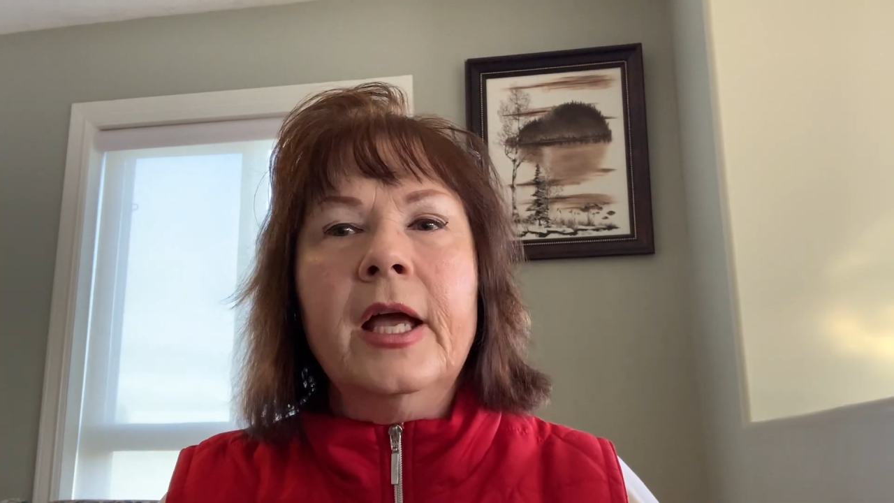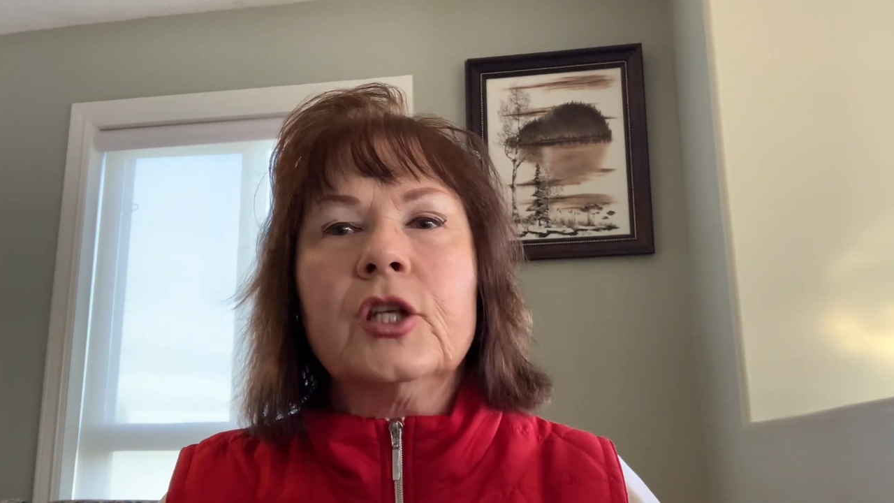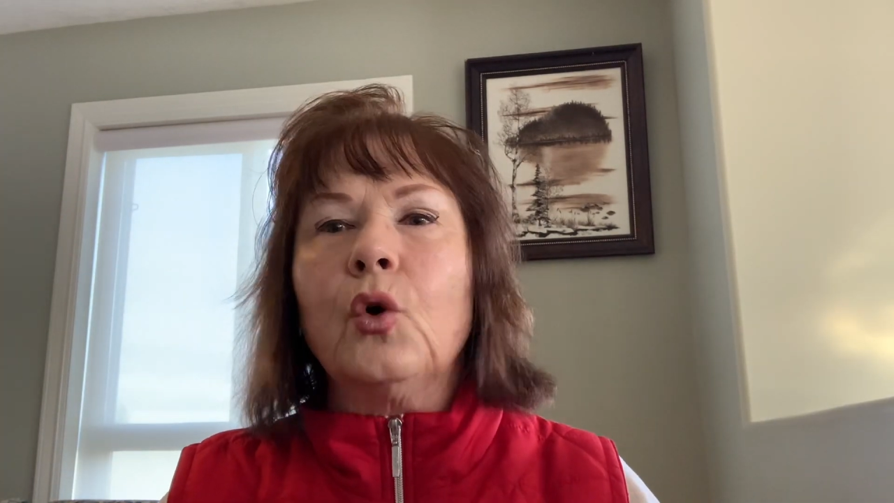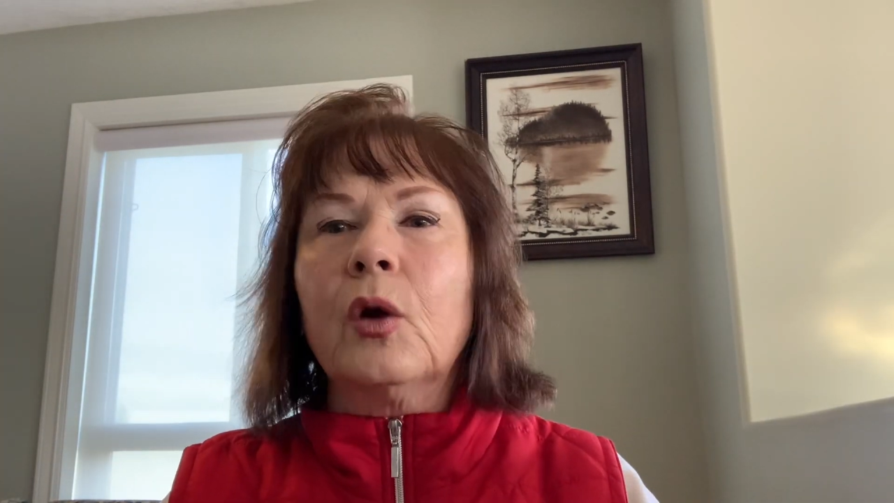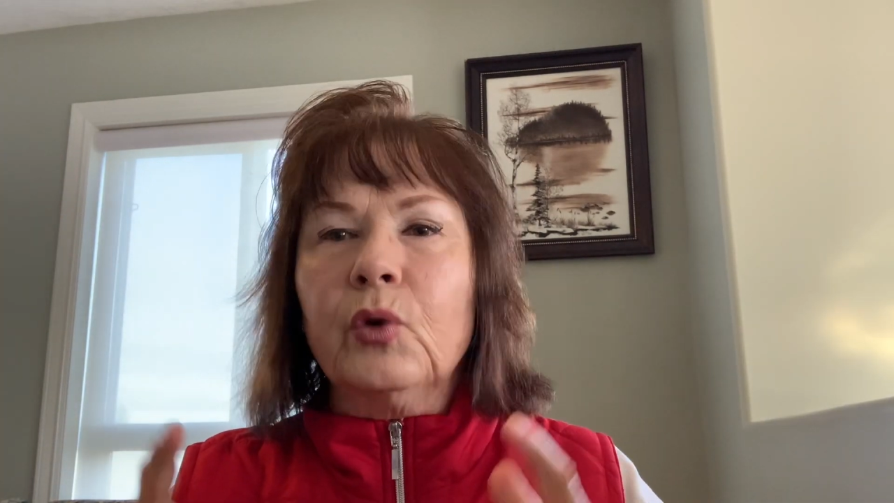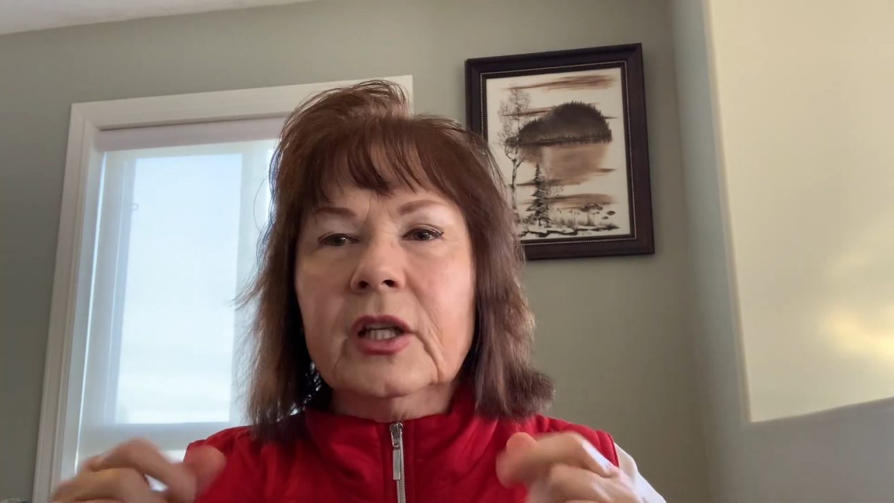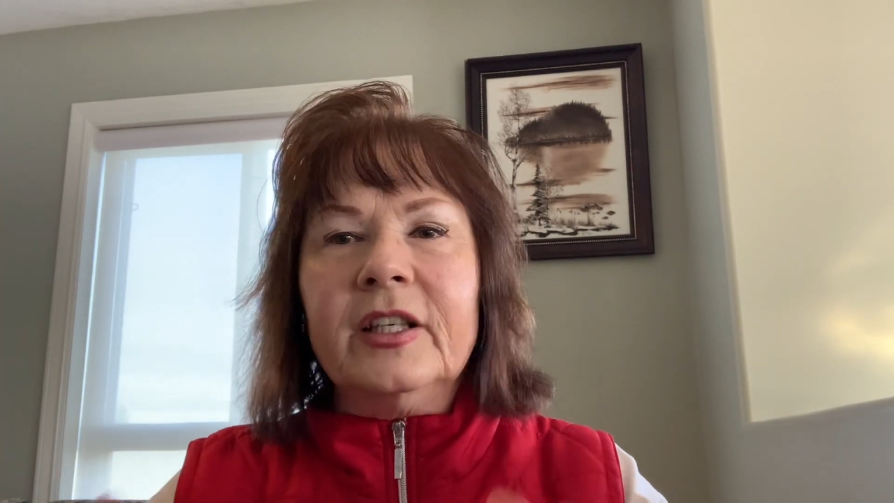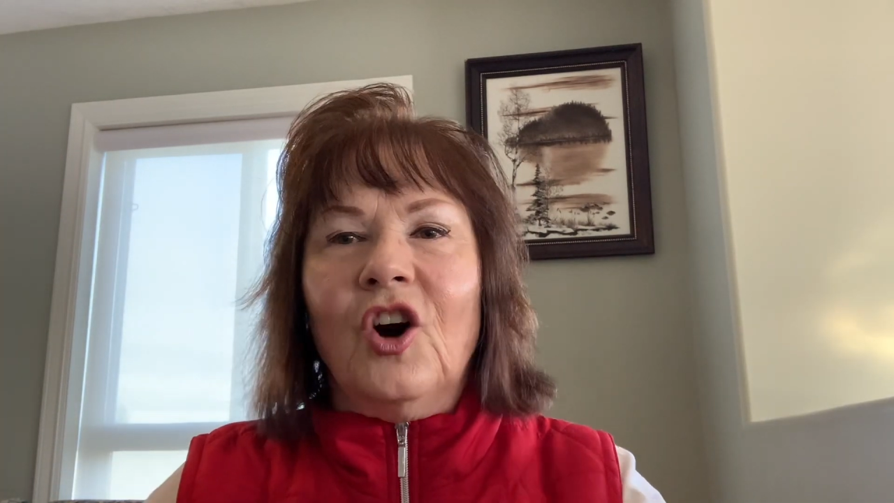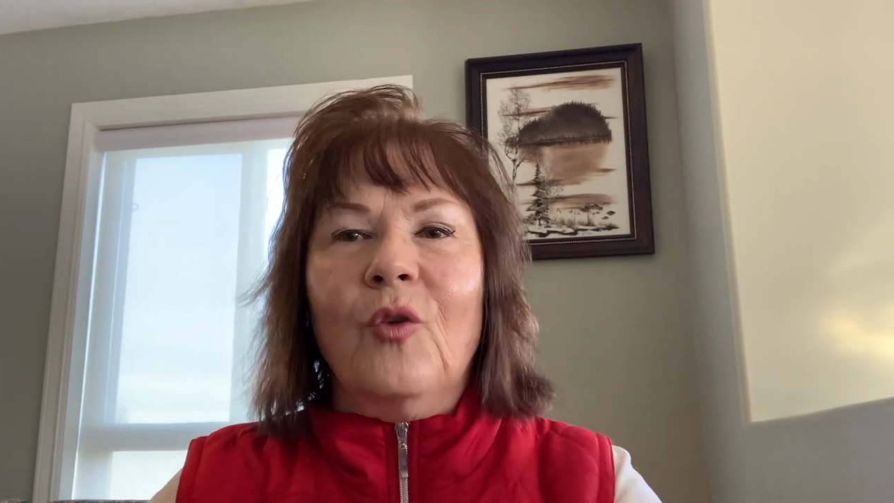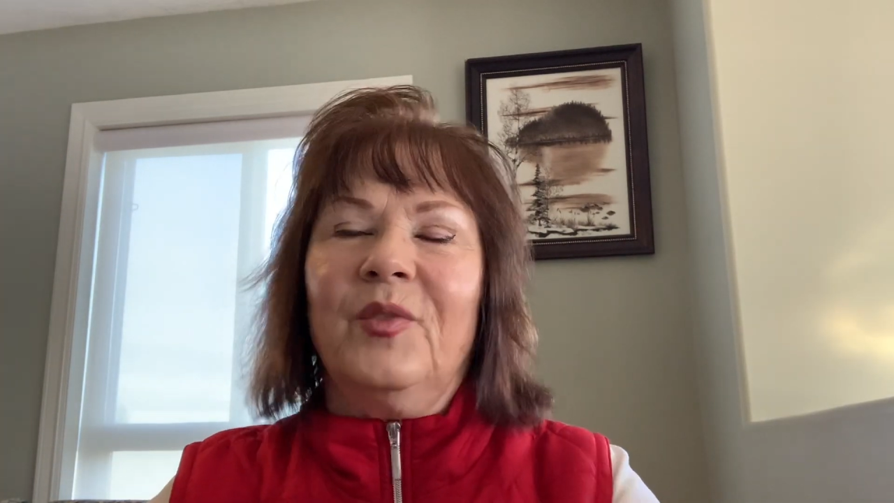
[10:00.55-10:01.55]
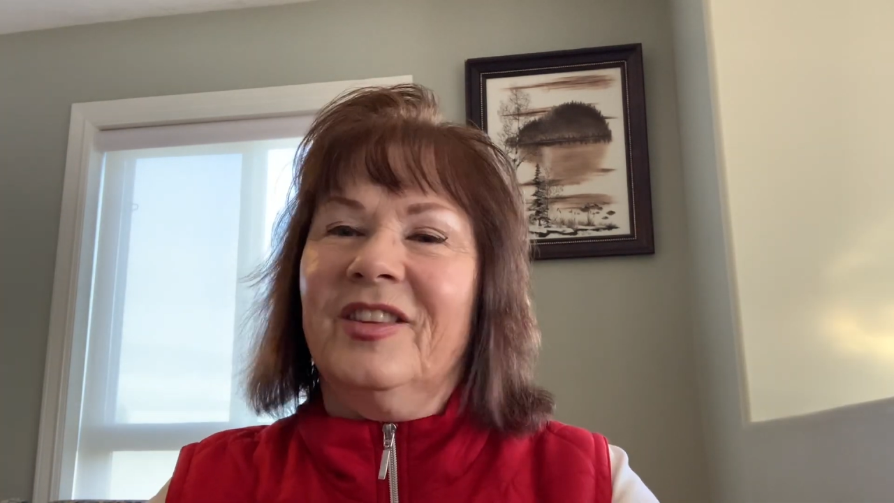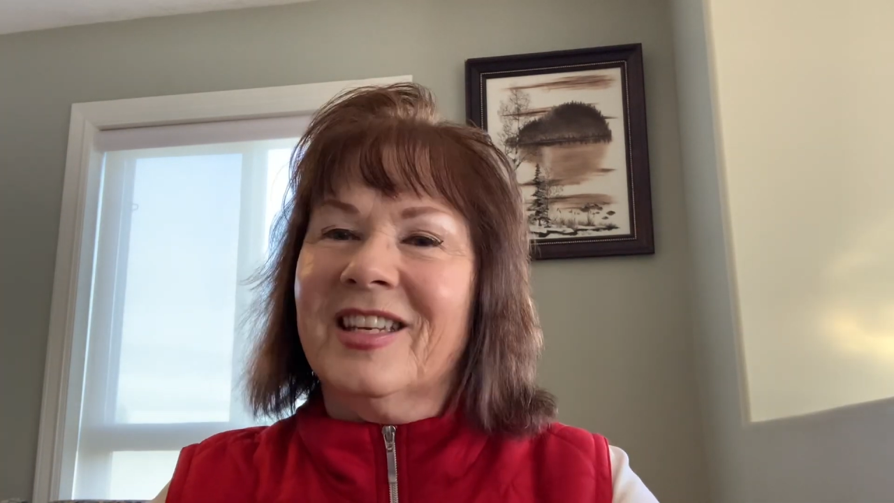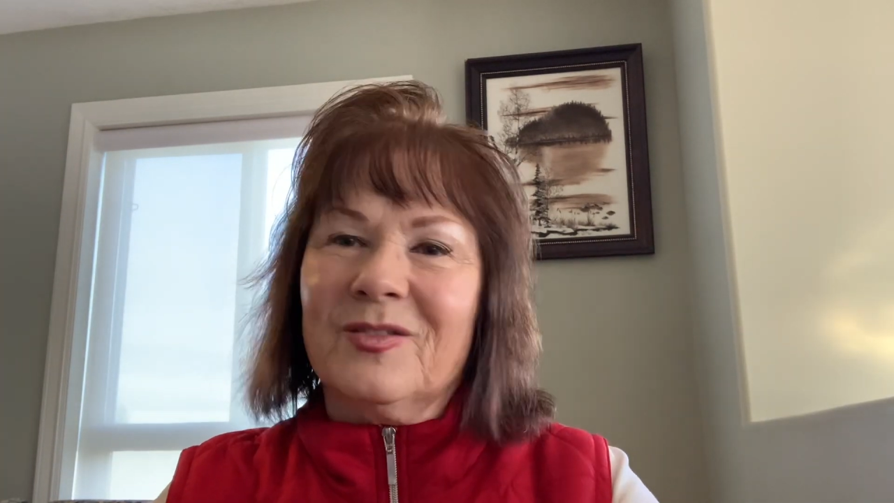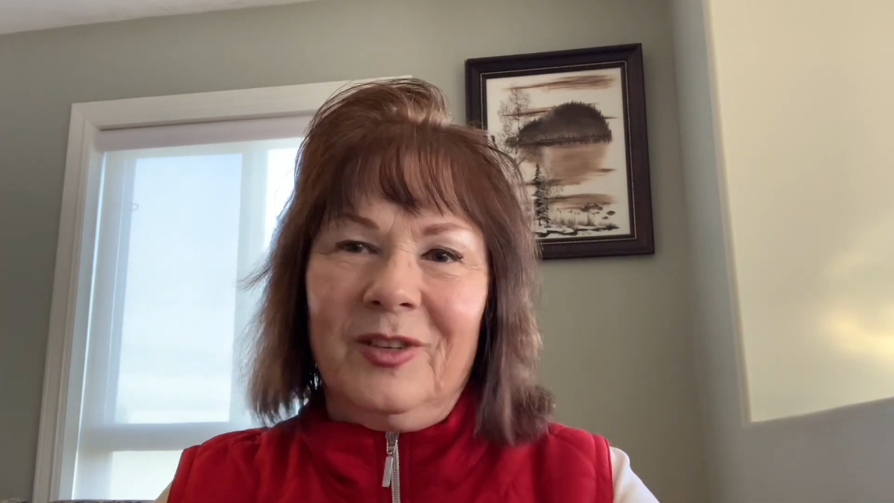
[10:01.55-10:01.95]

So I really hope that this